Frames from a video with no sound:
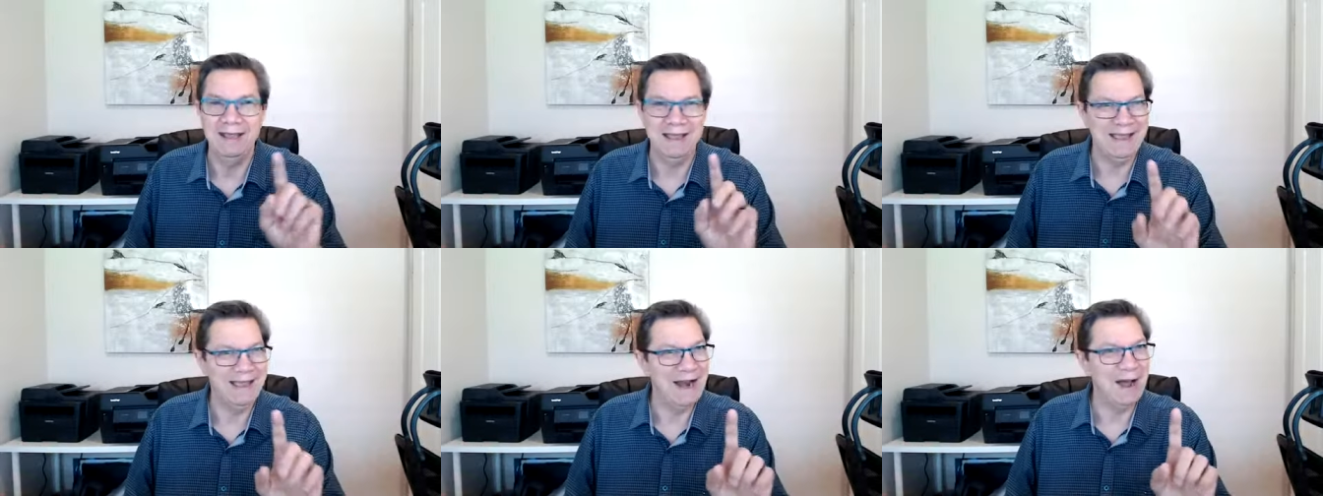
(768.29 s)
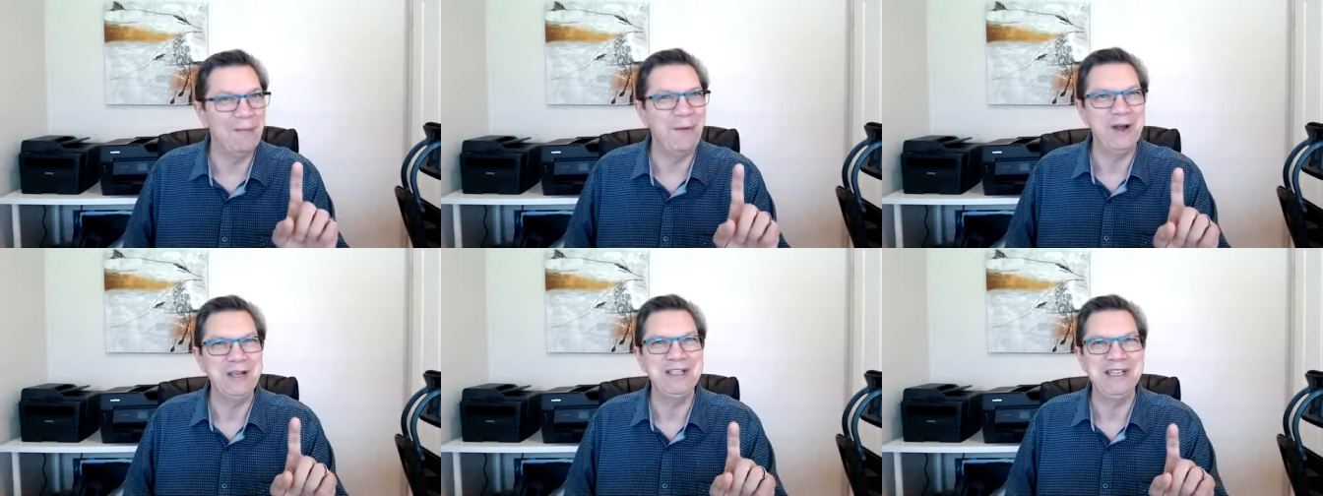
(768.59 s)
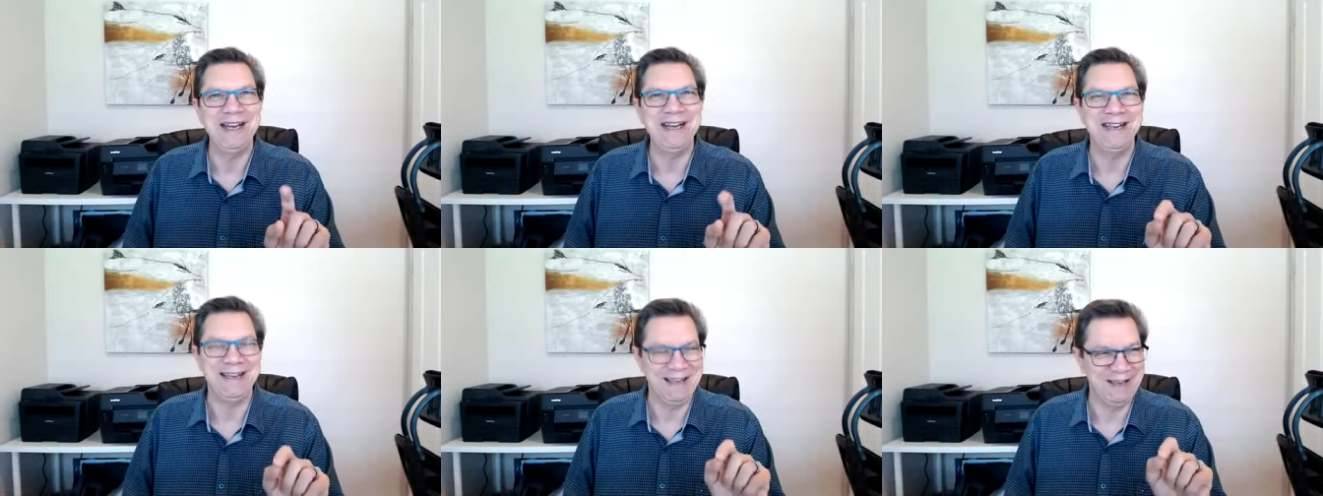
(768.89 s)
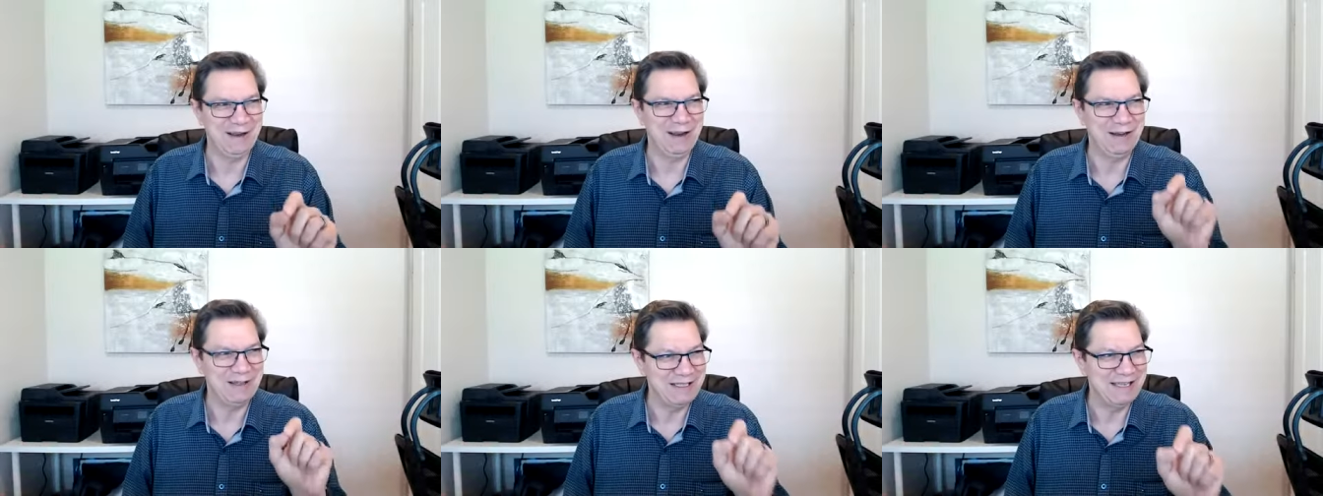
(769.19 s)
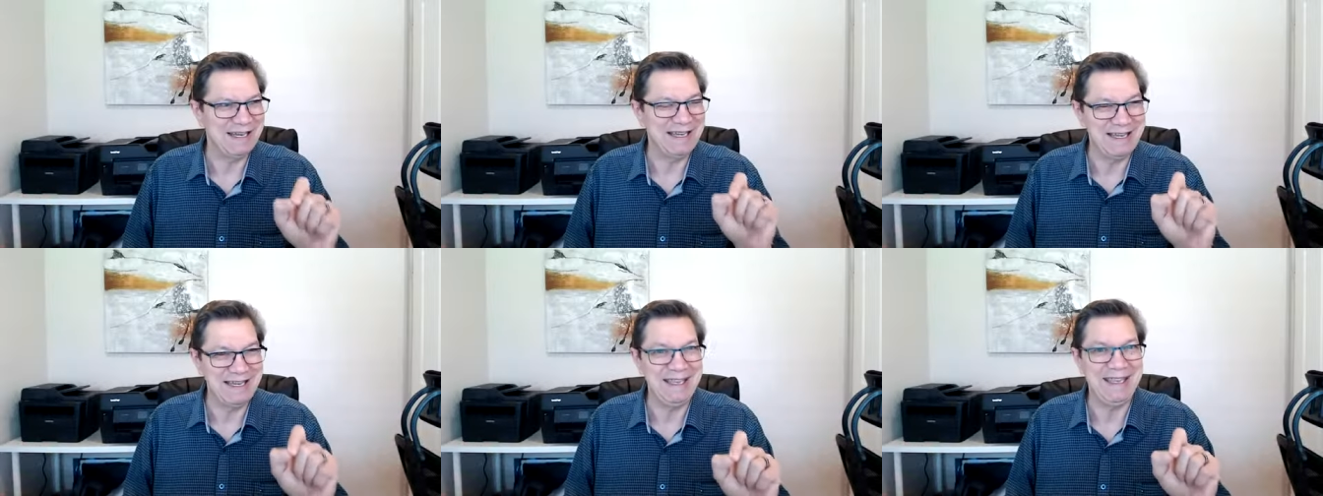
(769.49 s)
And I want you to,
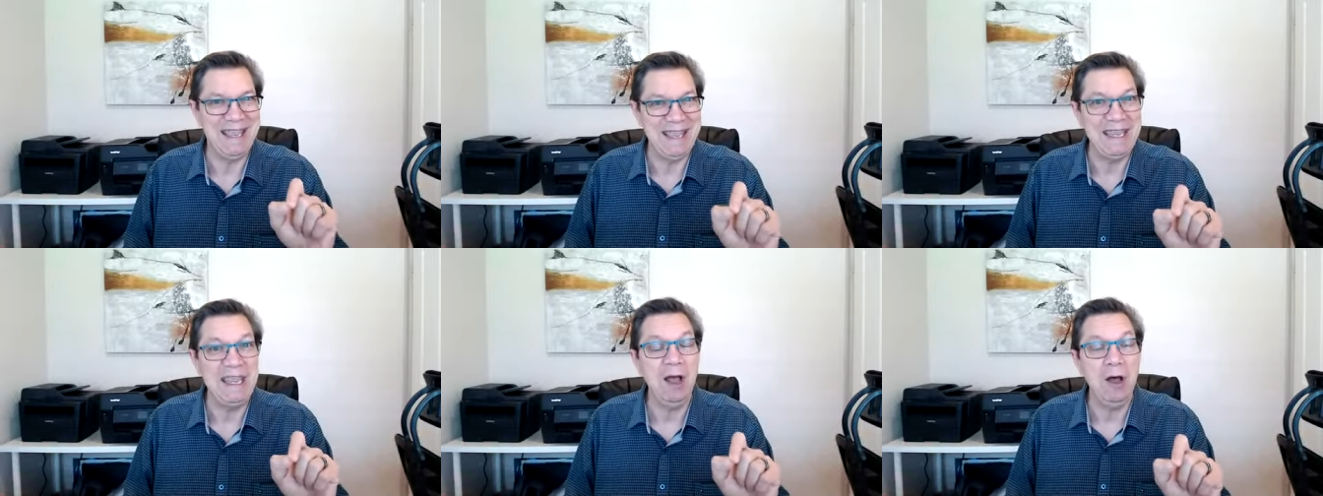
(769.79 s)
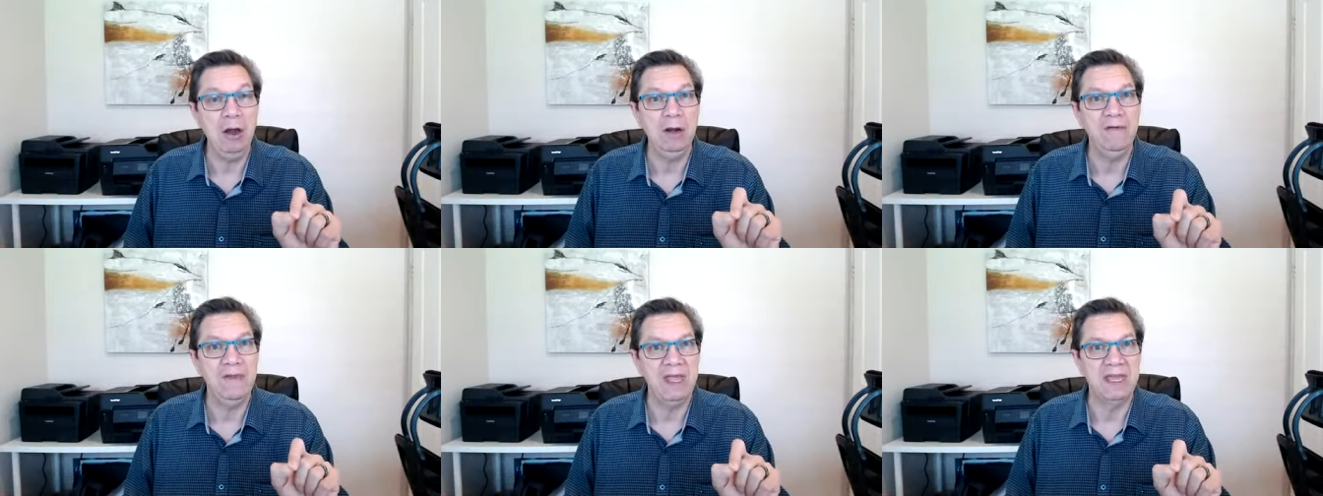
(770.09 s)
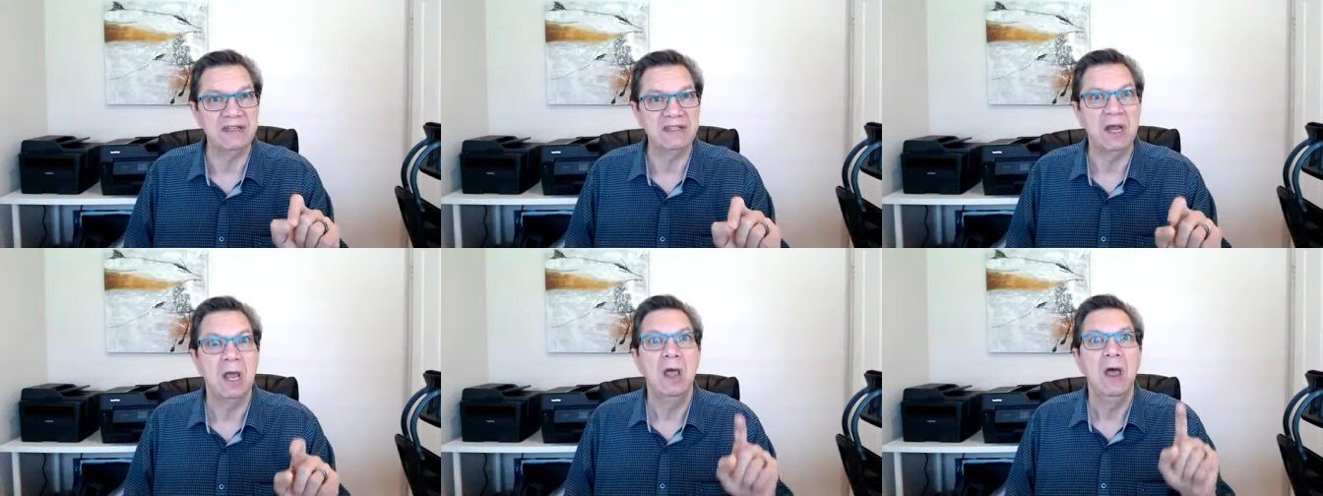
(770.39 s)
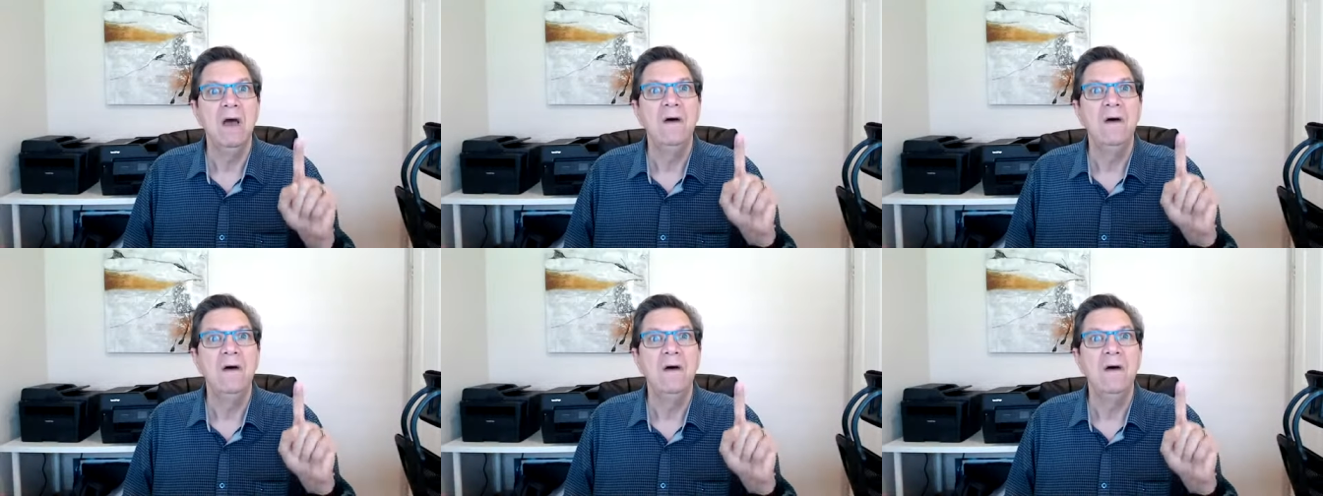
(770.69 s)
to key on this